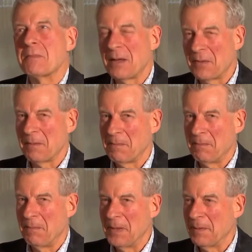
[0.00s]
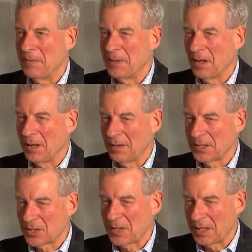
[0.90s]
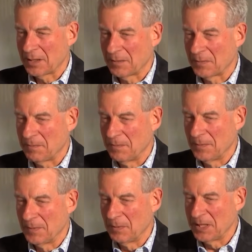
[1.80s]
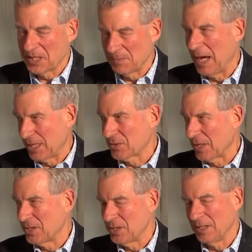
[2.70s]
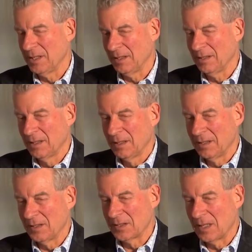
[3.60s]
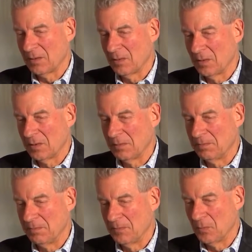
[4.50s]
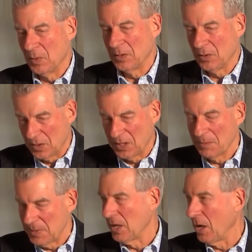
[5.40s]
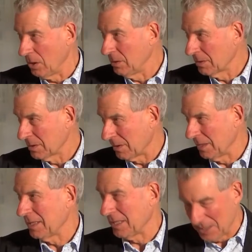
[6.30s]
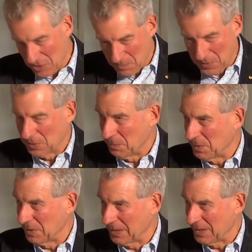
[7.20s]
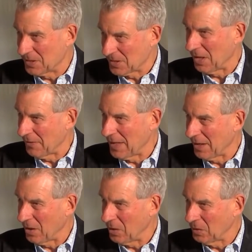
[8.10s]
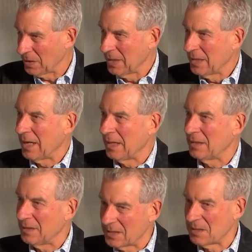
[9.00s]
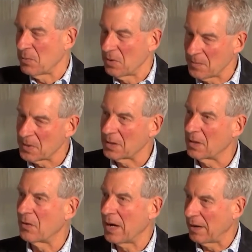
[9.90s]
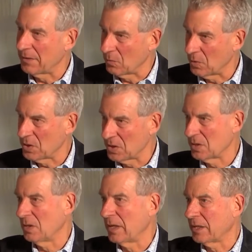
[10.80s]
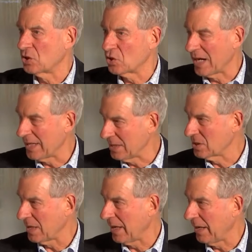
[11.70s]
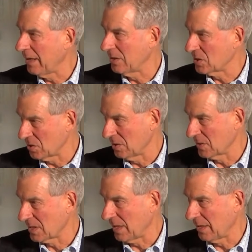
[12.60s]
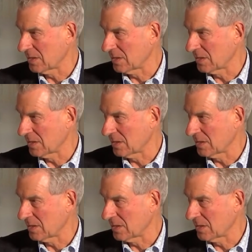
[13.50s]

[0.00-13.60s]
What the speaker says: But the strategy, the really smart strategy here is that when you dig a big hole, right, and then you build a building inside that hole, and then there's a perimeter around it, which is like a drainage layer and a service layer.